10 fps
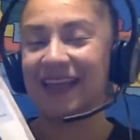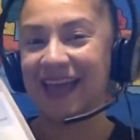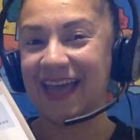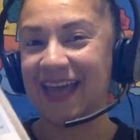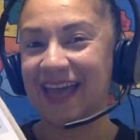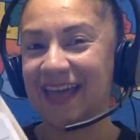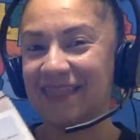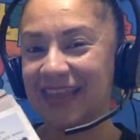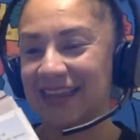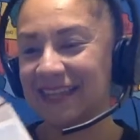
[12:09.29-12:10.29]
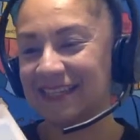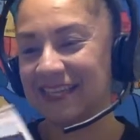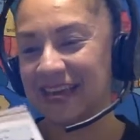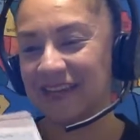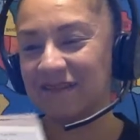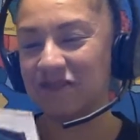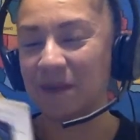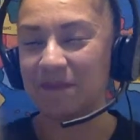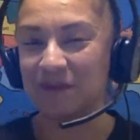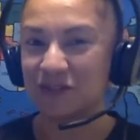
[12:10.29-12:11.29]
And that is the end of
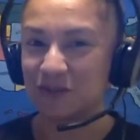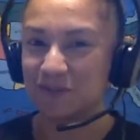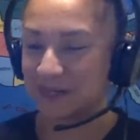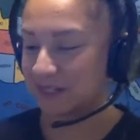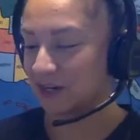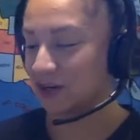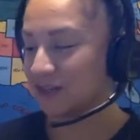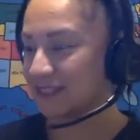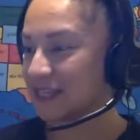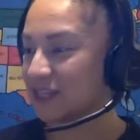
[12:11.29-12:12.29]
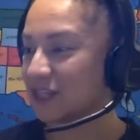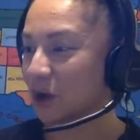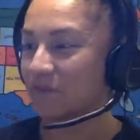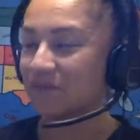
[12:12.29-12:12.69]
chapter 2, boys and girls. So